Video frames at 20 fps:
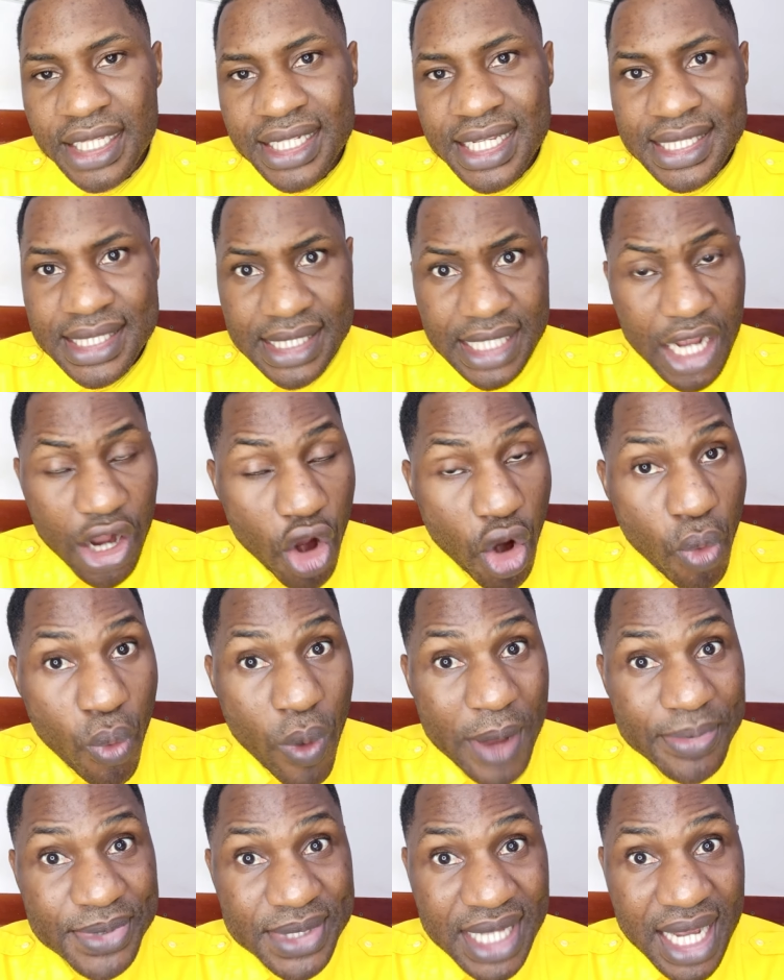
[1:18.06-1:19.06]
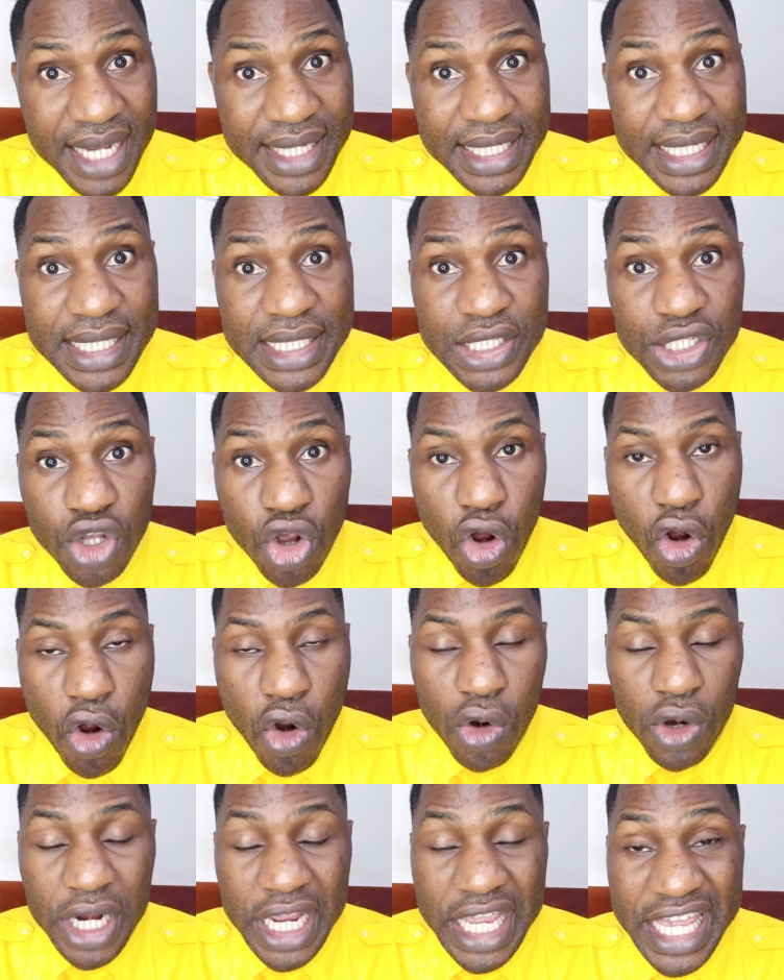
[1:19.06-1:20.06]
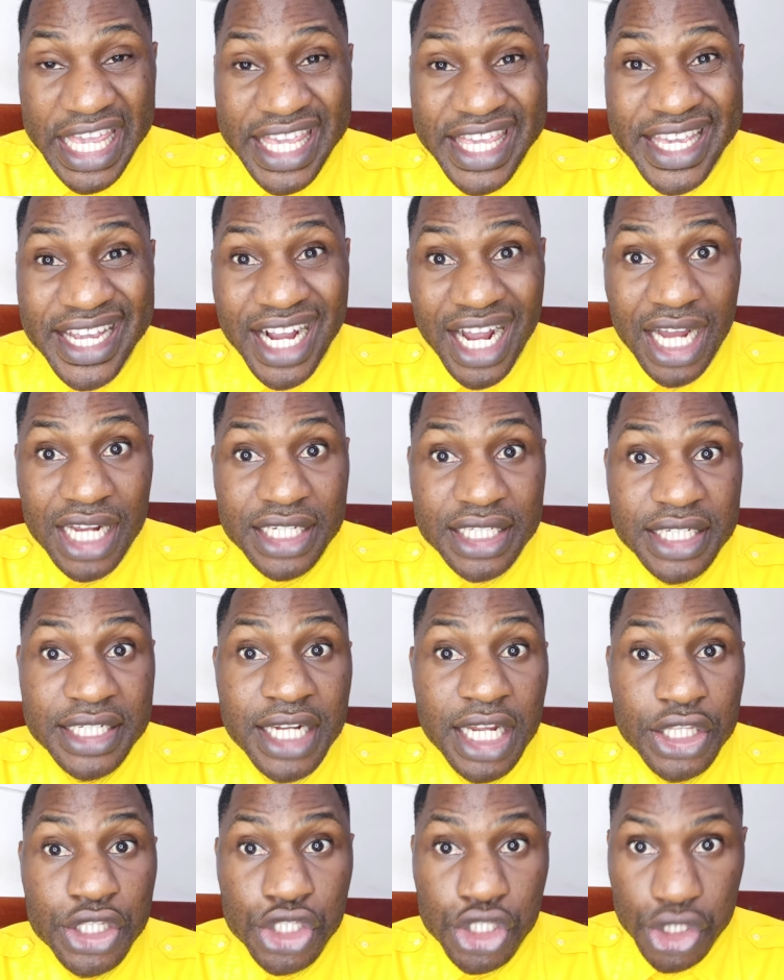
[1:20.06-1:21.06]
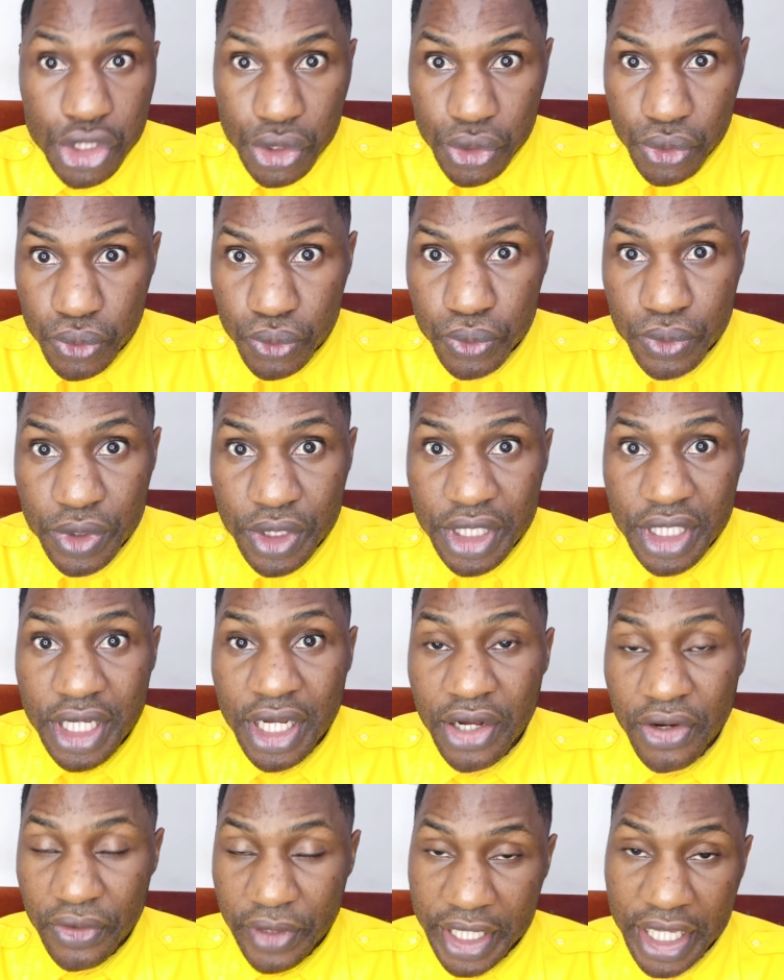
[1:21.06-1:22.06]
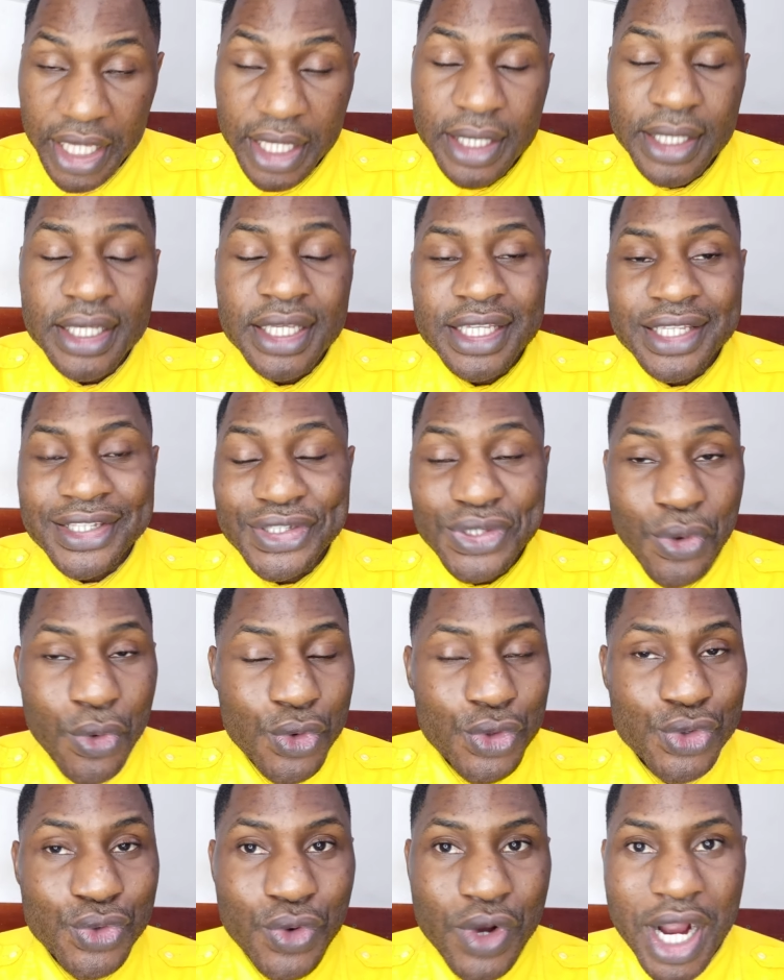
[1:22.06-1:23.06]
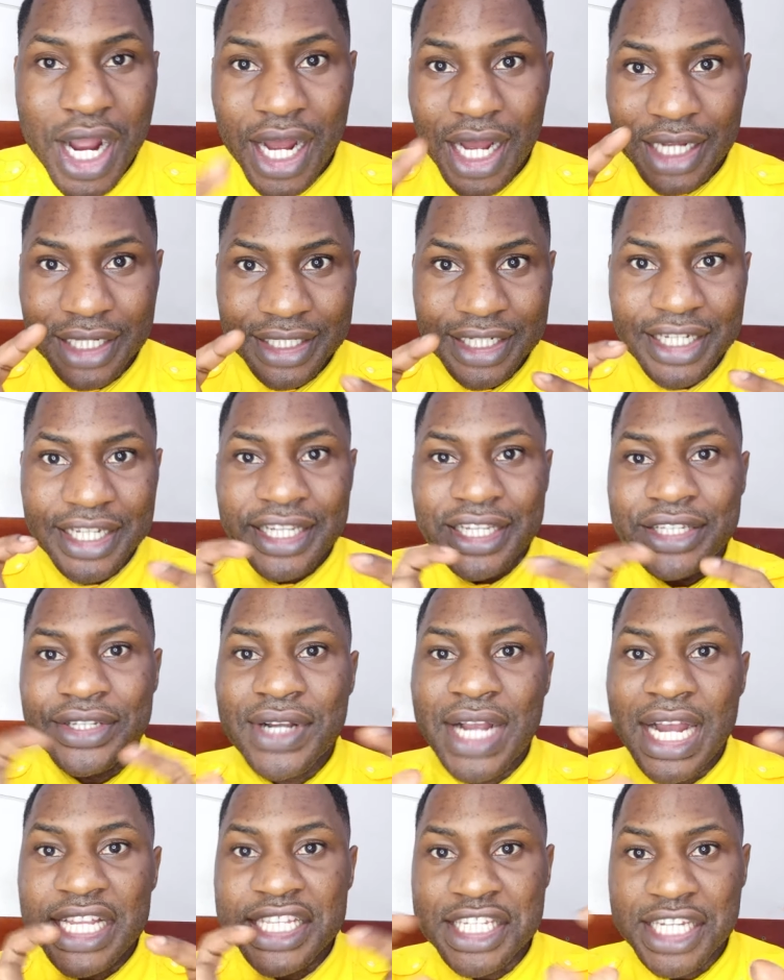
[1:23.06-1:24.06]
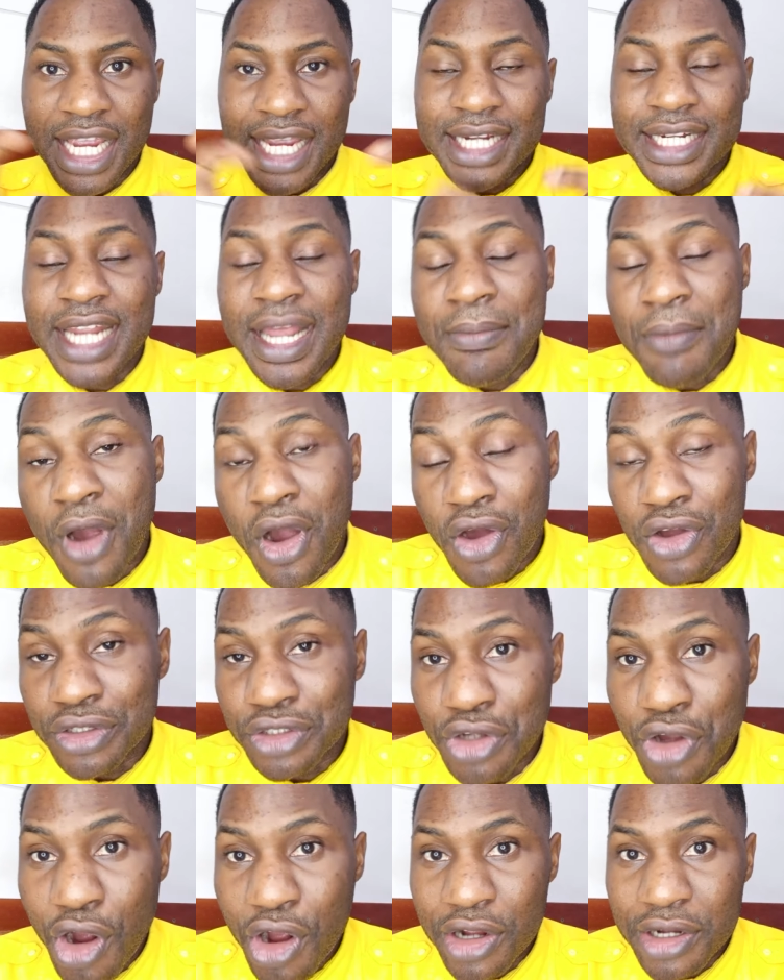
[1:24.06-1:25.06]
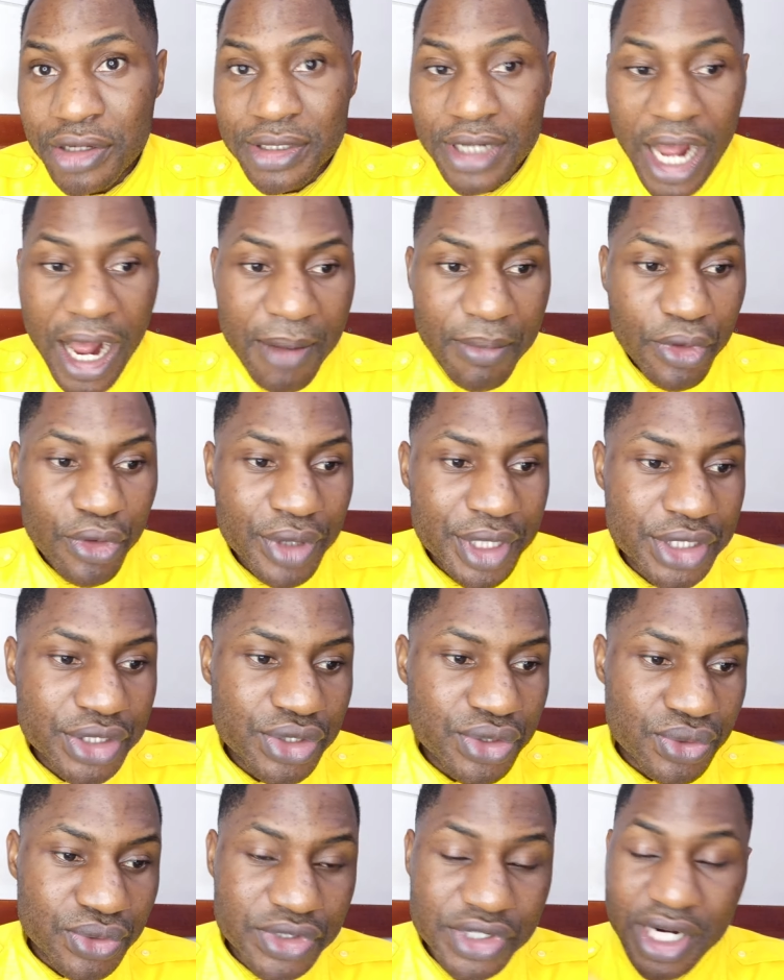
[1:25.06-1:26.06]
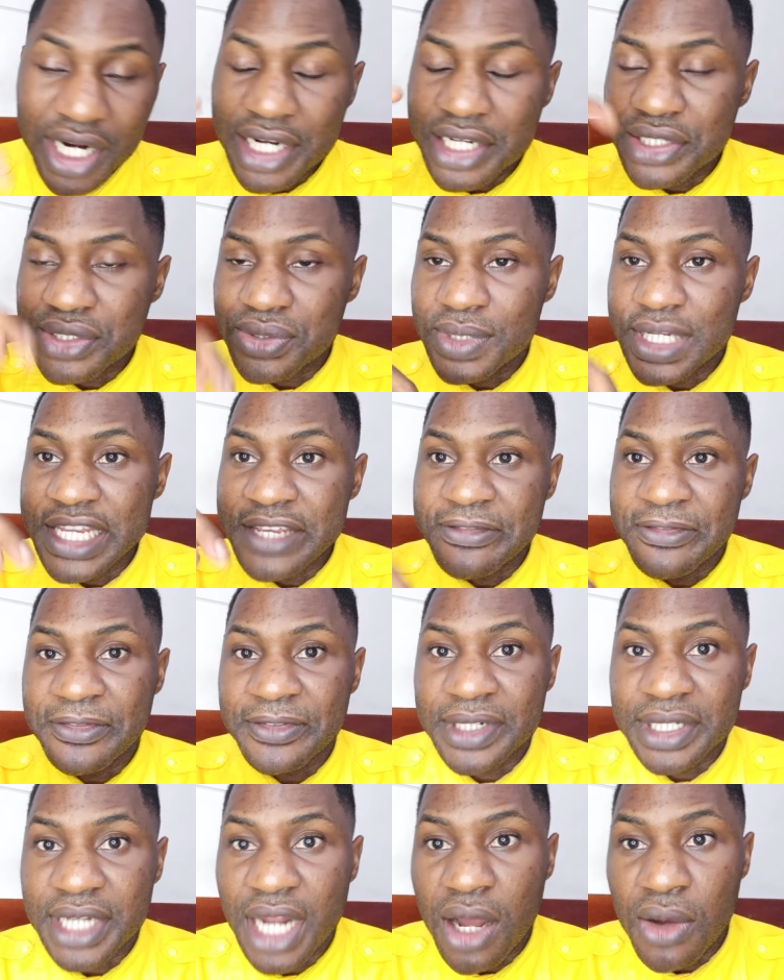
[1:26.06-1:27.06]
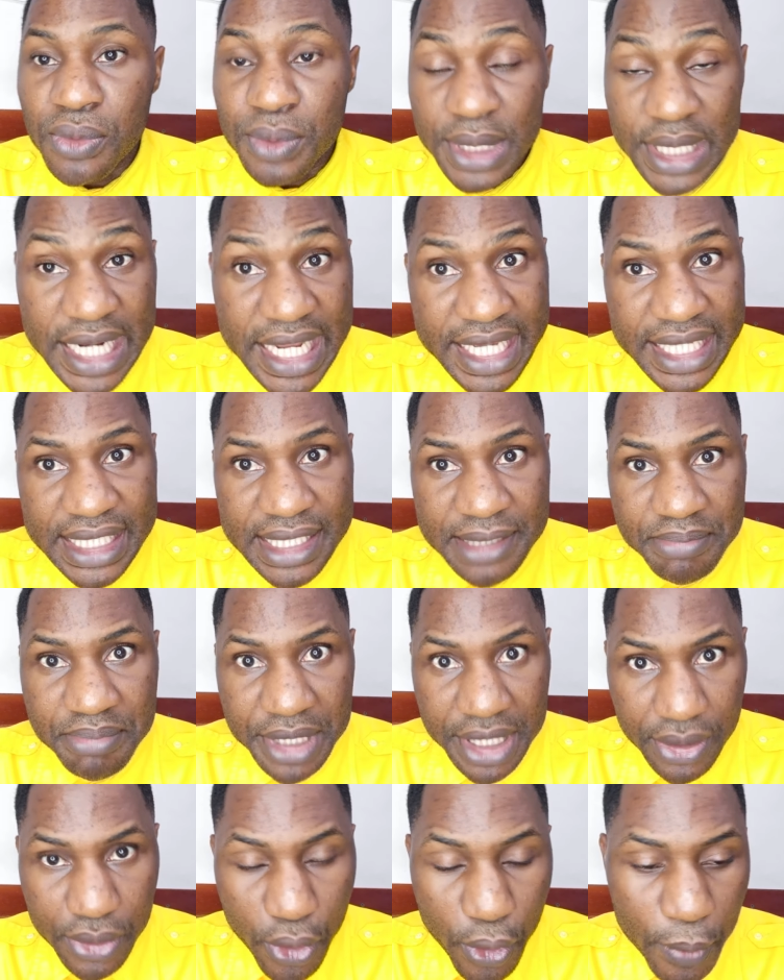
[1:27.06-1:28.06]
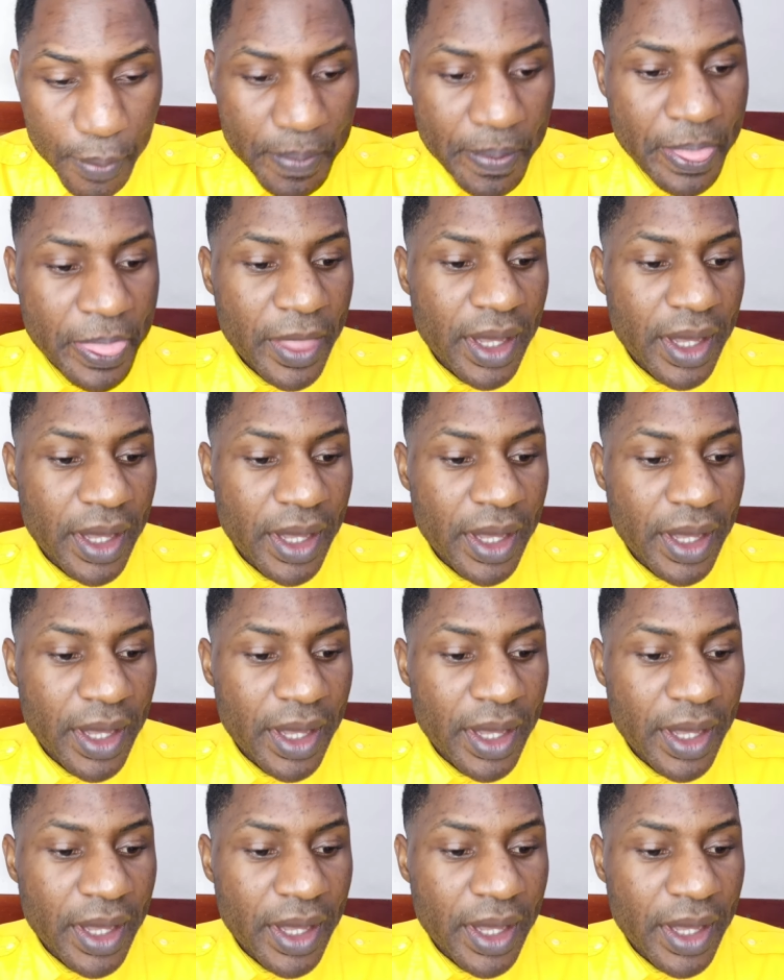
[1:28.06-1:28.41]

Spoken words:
The second website is called eCandidature. Okay, so you can check them on Google. I'm going to try to leave down links below.